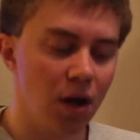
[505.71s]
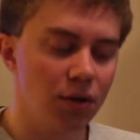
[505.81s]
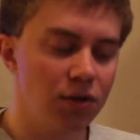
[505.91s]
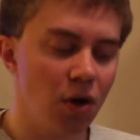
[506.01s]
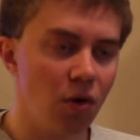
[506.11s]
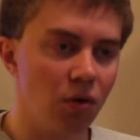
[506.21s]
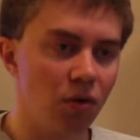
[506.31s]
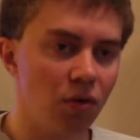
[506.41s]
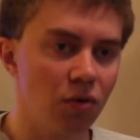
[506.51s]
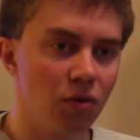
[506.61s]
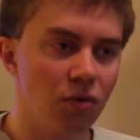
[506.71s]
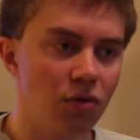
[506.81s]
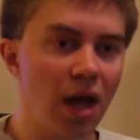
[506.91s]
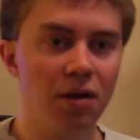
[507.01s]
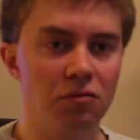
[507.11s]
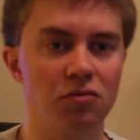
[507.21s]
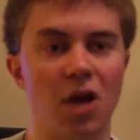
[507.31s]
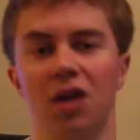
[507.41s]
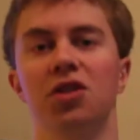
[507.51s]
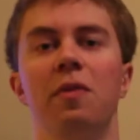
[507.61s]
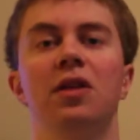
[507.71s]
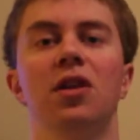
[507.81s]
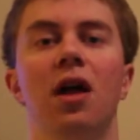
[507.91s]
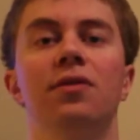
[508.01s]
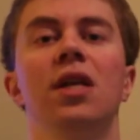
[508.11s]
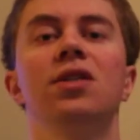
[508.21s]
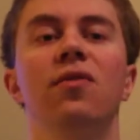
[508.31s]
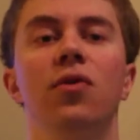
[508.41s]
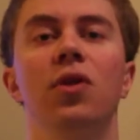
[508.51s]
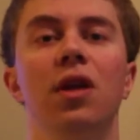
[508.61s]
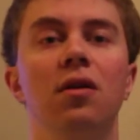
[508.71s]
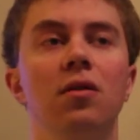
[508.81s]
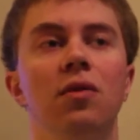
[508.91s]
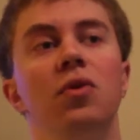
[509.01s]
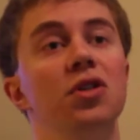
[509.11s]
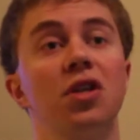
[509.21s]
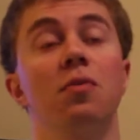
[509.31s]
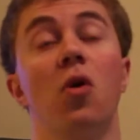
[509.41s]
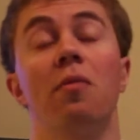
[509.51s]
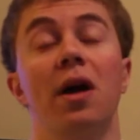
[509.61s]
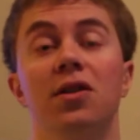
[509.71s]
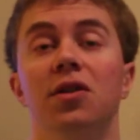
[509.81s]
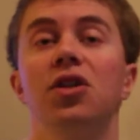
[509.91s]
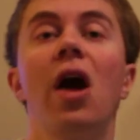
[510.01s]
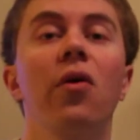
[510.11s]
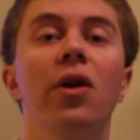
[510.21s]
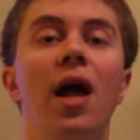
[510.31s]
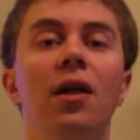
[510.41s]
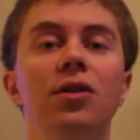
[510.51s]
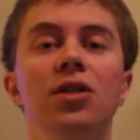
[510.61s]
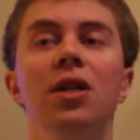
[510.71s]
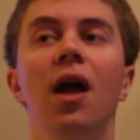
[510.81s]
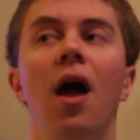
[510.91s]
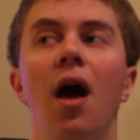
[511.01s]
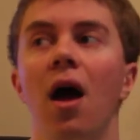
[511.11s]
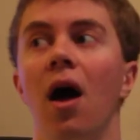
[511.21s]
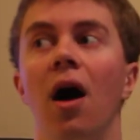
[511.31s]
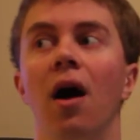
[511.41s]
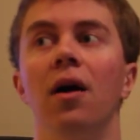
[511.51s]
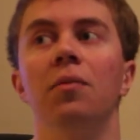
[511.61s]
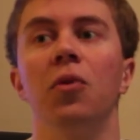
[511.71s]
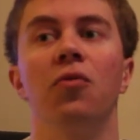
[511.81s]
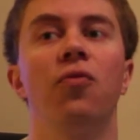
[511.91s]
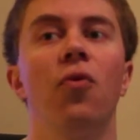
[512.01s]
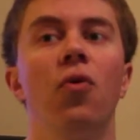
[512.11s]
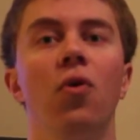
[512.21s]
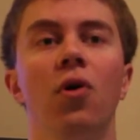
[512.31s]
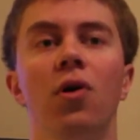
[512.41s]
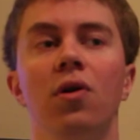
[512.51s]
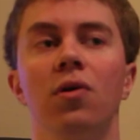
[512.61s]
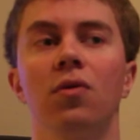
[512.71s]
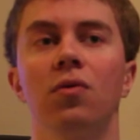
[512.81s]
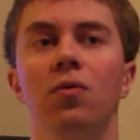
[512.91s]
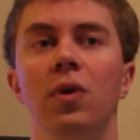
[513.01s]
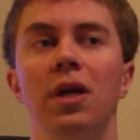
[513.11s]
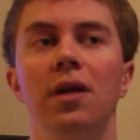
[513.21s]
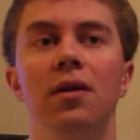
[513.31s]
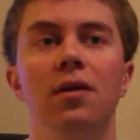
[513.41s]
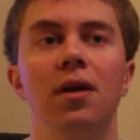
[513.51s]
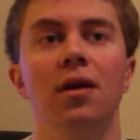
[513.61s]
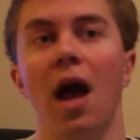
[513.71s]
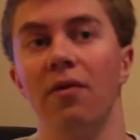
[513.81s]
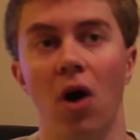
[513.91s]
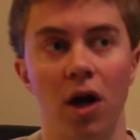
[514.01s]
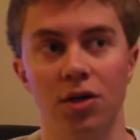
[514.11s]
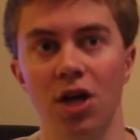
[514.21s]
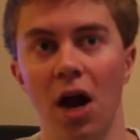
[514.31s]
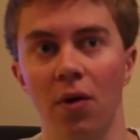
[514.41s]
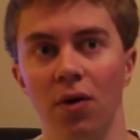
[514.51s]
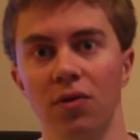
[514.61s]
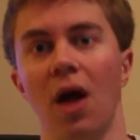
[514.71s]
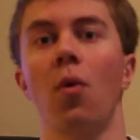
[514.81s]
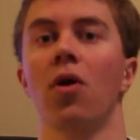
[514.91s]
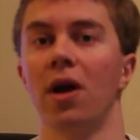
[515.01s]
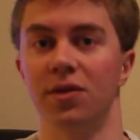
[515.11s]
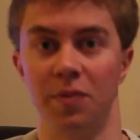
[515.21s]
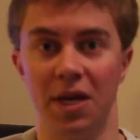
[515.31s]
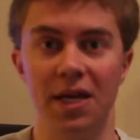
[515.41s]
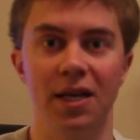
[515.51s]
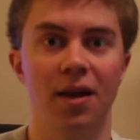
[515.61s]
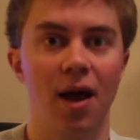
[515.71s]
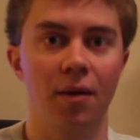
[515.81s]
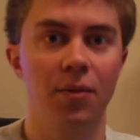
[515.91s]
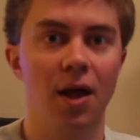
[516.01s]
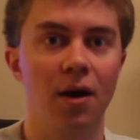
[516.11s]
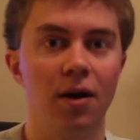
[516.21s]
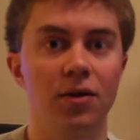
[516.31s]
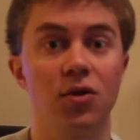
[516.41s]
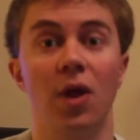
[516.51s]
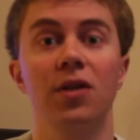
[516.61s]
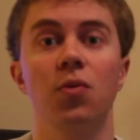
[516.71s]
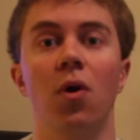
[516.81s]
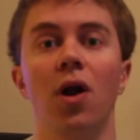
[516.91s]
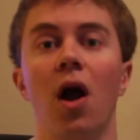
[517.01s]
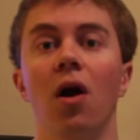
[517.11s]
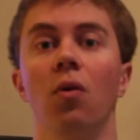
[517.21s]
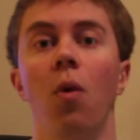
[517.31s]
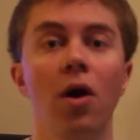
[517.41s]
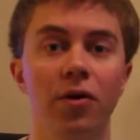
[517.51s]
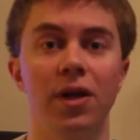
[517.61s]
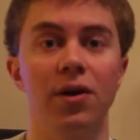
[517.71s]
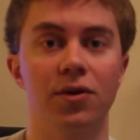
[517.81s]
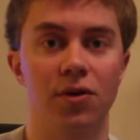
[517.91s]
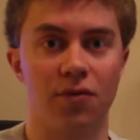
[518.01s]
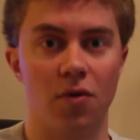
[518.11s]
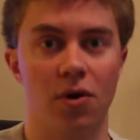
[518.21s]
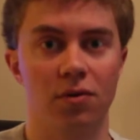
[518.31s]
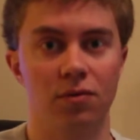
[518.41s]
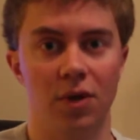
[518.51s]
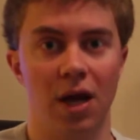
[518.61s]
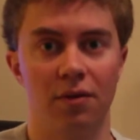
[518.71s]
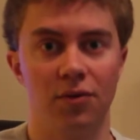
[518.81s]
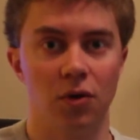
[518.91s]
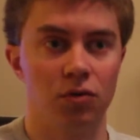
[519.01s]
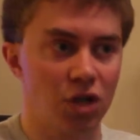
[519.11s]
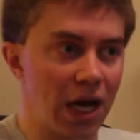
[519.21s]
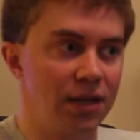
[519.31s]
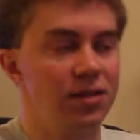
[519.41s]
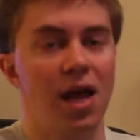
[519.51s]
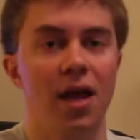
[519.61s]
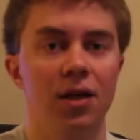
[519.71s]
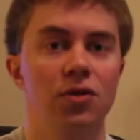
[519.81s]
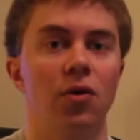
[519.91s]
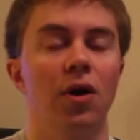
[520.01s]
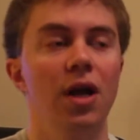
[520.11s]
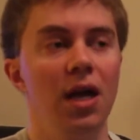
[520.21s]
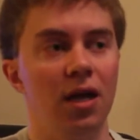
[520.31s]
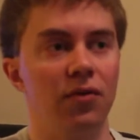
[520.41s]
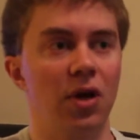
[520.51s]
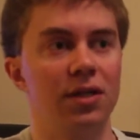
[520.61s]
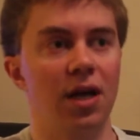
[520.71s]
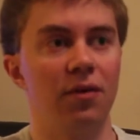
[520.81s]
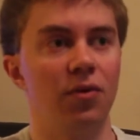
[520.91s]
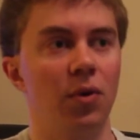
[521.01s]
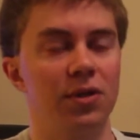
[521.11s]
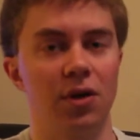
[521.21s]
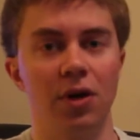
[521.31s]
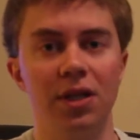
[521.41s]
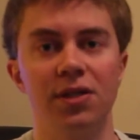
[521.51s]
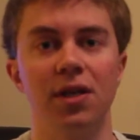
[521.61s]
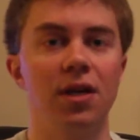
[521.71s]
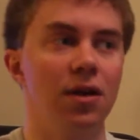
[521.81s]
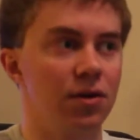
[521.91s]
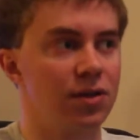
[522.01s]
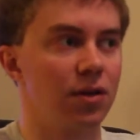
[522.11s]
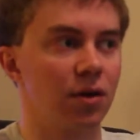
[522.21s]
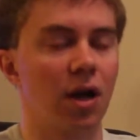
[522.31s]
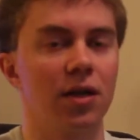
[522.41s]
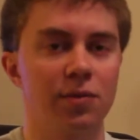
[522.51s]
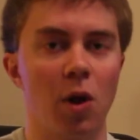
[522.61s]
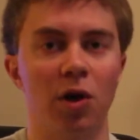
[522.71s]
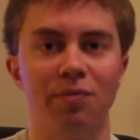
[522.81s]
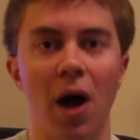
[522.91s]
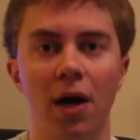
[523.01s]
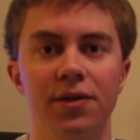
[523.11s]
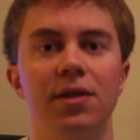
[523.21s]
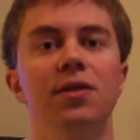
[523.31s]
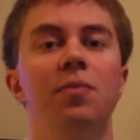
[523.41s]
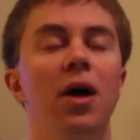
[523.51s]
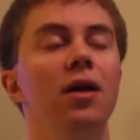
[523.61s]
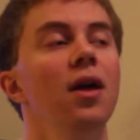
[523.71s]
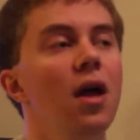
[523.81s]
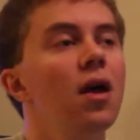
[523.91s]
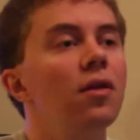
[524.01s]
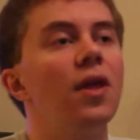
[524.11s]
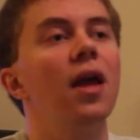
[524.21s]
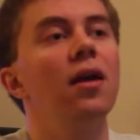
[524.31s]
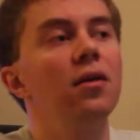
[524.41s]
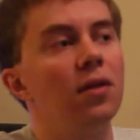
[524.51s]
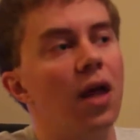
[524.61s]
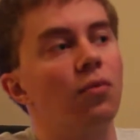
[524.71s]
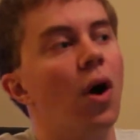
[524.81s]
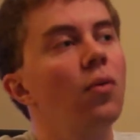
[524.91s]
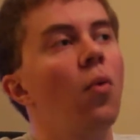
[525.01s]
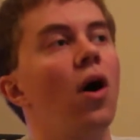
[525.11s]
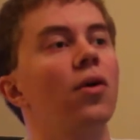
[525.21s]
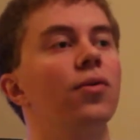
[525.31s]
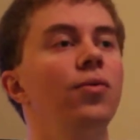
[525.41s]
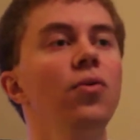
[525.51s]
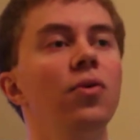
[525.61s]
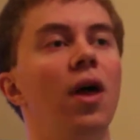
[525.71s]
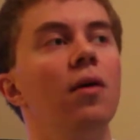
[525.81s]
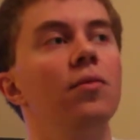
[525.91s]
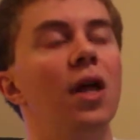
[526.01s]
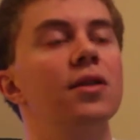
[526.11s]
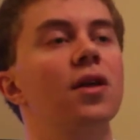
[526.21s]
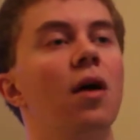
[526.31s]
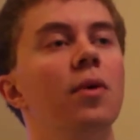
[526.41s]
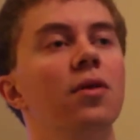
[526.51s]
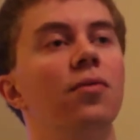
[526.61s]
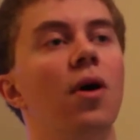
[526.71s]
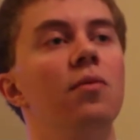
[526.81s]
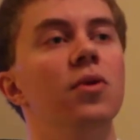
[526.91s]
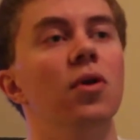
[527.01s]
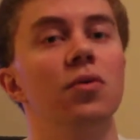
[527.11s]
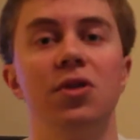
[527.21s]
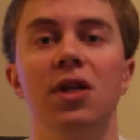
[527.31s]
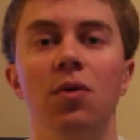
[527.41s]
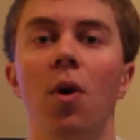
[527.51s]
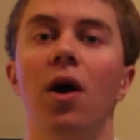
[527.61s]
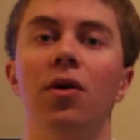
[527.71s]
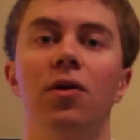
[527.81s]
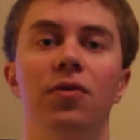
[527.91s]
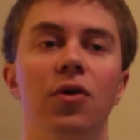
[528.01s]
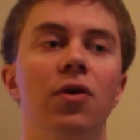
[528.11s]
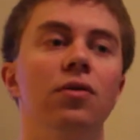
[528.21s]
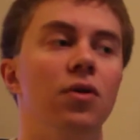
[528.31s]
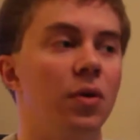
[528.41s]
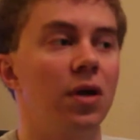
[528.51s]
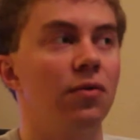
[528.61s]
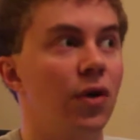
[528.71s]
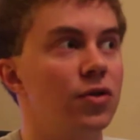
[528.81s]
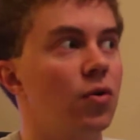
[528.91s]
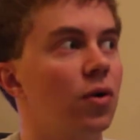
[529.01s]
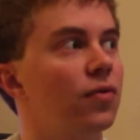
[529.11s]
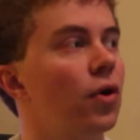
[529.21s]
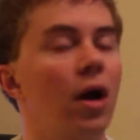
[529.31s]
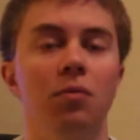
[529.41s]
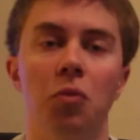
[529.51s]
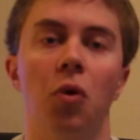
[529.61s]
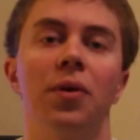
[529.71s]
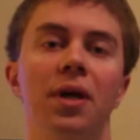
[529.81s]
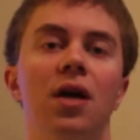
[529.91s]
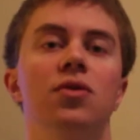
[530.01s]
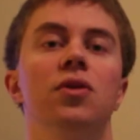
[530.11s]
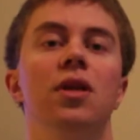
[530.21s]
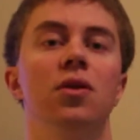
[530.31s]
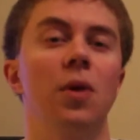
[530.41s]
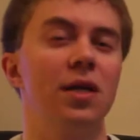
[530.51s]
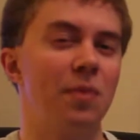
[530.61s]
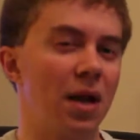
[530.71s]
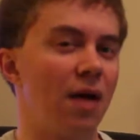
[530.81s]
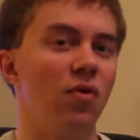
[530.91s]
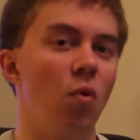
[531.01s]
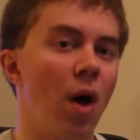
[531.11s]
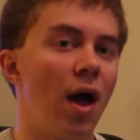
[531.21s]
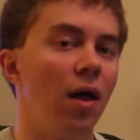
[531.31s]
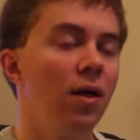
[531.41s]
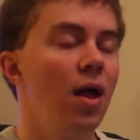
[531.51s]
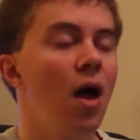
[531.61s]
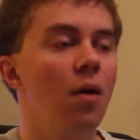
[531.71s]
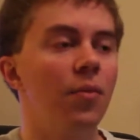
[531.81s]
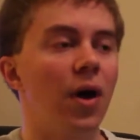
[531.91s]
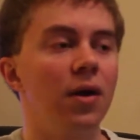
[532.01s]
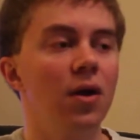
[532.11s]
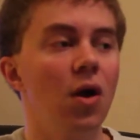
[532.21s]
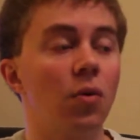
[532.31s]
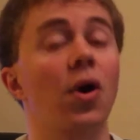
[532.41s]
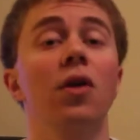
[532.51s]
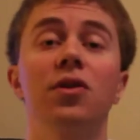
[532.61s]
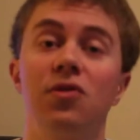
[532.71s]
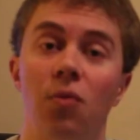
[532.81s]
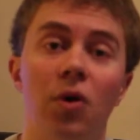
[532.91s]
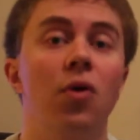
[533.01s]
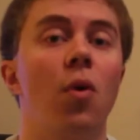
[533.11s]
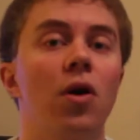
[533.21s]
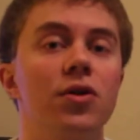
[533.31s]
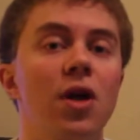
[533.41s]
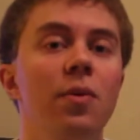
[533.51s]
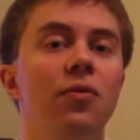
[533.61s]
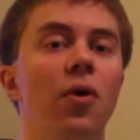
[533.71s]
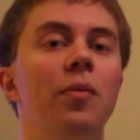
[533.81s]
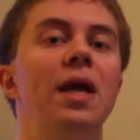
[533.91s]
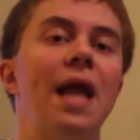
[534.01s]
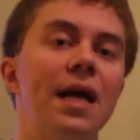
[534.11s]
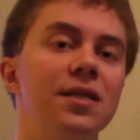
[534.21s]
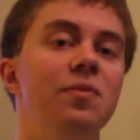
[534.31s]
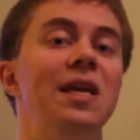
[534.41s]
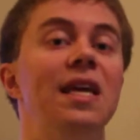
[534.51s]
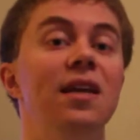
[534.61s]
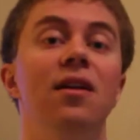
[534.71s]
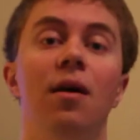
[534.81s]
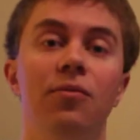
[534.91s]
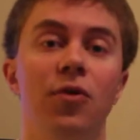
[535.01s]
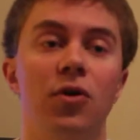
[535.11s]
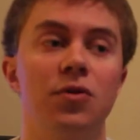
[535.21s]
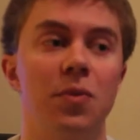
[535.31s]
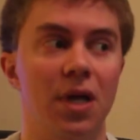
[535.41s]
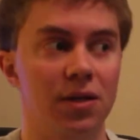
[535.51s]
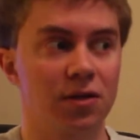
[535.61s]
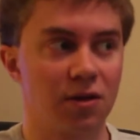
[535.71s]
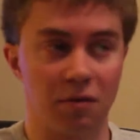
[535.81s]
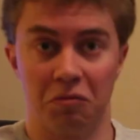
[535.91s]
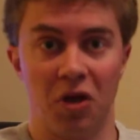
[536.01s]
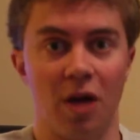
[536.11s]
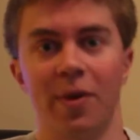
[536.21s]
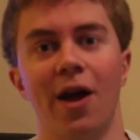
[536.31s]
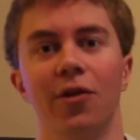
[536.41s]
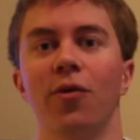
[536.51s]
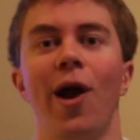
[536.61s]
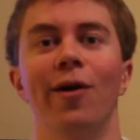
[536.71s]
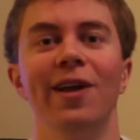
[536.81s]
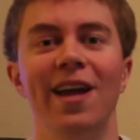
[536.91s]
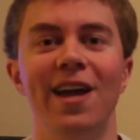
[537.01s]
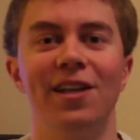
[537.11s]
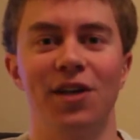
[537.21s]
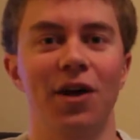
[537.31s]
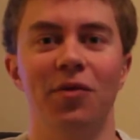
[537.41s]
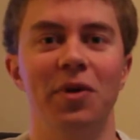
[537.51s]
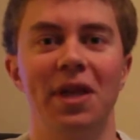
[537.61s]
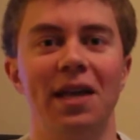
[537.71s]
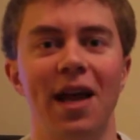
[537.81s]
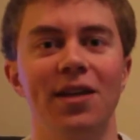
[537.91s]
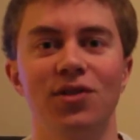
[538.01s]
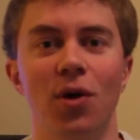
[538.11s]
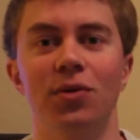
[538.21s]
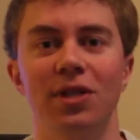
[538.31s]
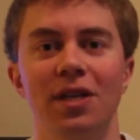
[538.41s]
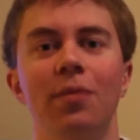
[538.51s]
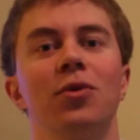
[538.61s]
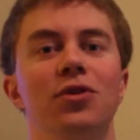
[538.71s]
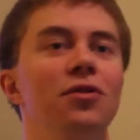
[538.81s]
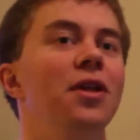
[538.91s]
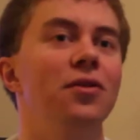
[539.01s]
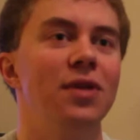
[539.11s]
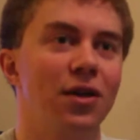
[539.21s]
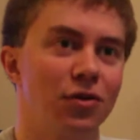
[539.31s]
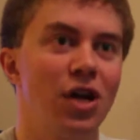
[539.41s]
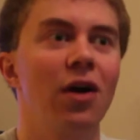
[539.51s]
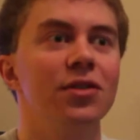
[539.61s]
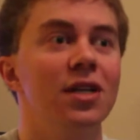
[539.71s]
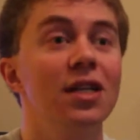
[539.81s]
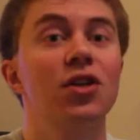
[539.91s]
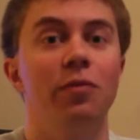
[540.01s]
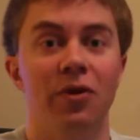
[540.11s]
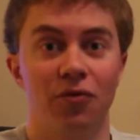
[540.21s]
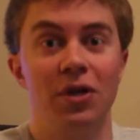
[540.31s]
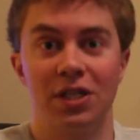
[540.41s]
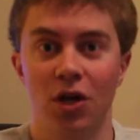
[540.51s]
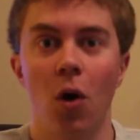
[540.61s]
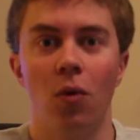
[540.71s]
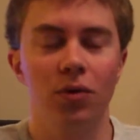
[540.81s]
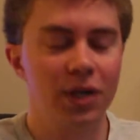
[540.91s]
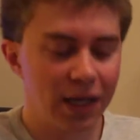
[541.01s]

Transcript: So that actually makes a lot of sense if we just keep going back to the shower analogy. Before we can have a hot shower, that water has to be heated up. So that's what our water heaters are for. We have, giant tanks, or if you guys have the ones that are instant heaters, then they're kind of smaller boxes. But they run water through them that's coming from, city water if you're, here in Fresno, or if you're out more in the country, then you guys might have a well. But regardless of where your water is coming from, it has to be heated up first, because coming out of the ground is not going to be that nice toasty temperature that you take your shower in. It's going to be freezing cold.